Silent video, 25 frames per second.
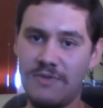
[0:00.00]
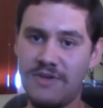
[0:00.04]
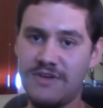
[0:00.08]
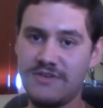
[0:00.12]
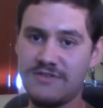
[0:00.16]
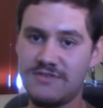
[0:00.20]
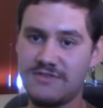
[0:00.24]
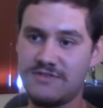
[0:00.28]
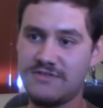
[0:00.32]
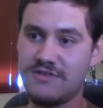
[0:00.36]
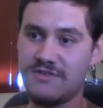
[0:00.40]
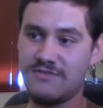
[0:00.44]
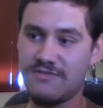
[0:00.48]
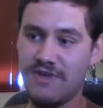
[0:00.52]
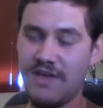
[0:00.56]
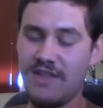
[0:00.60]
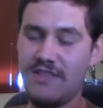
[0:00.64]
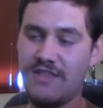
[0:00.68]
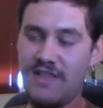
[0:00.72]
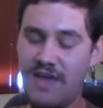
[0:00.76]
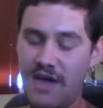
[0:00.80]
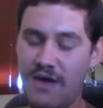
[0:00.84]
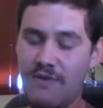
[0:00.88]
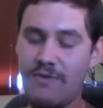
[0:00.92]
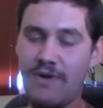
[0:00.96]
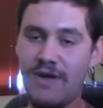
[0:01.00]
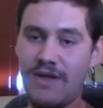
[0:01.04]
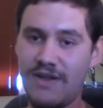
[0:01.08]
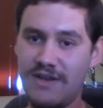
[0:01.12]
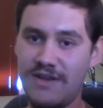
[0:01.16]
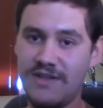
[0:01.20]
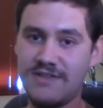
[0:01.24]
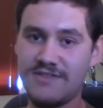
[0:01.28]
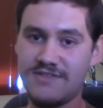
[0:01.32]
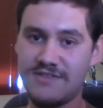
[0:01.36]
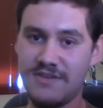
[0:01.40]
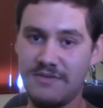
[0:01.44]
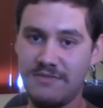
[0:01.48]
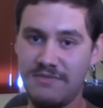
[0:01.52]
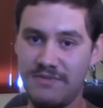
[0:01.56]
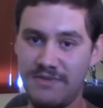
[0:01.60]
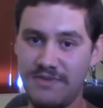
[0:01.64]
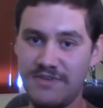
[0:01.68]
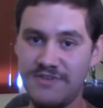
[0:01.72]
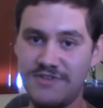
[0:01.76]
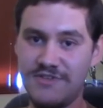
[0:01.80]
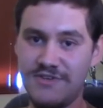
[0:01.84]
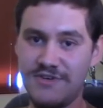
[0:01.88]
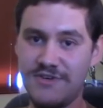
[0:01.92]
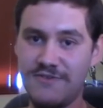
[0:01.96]
because right now I need
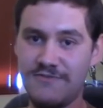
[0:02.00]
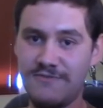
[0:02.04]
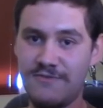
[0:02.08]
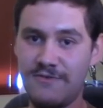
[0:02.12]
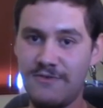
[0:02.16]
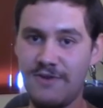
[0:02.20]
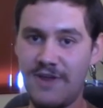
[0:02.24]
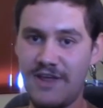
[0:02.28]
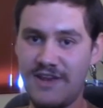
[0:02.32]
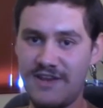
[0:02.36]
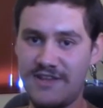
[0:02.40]
something cheerful,